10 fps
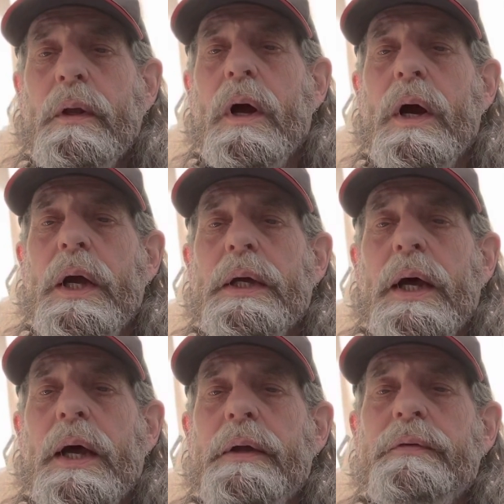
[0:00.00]
all right,
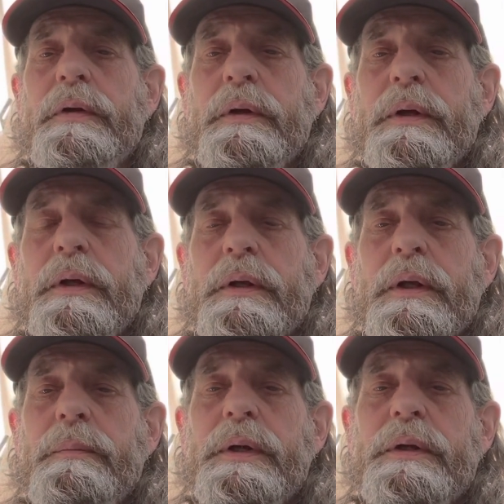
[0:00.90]
guys,
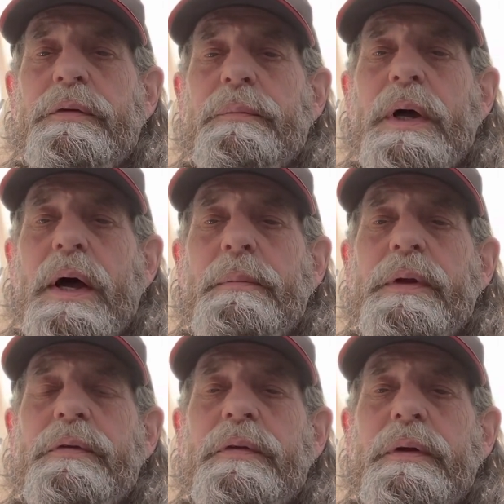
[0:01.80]
give me some
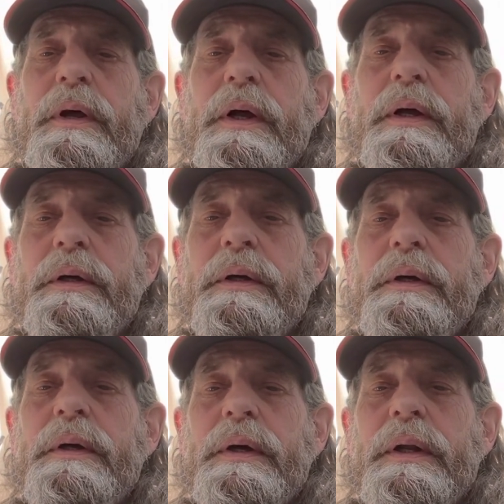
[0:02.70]
comments and uh,
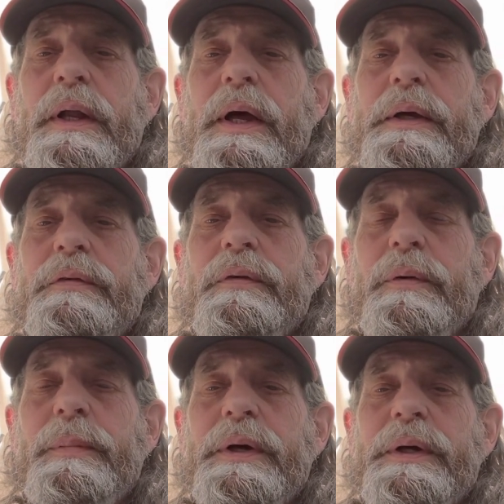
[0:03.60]
likes
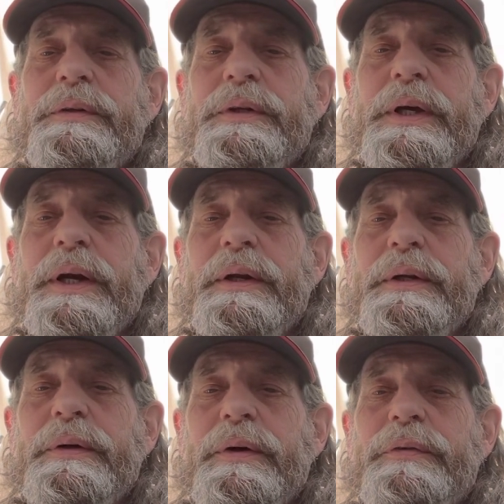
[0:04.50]
on my channel
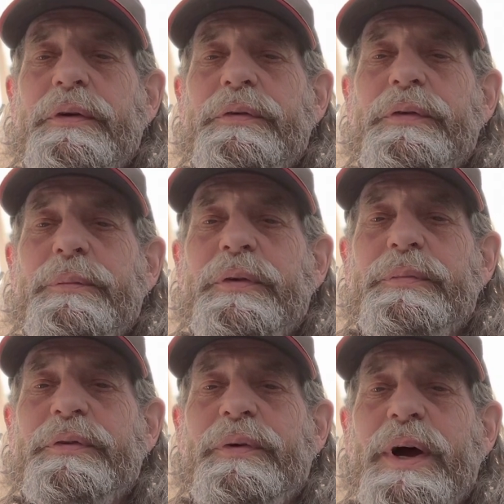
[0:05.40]
and also some
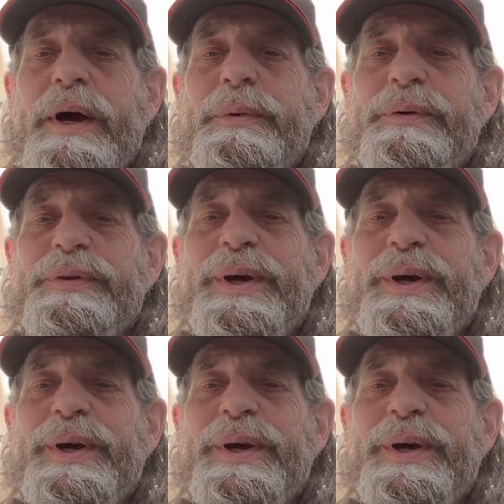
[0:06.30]
subscribers.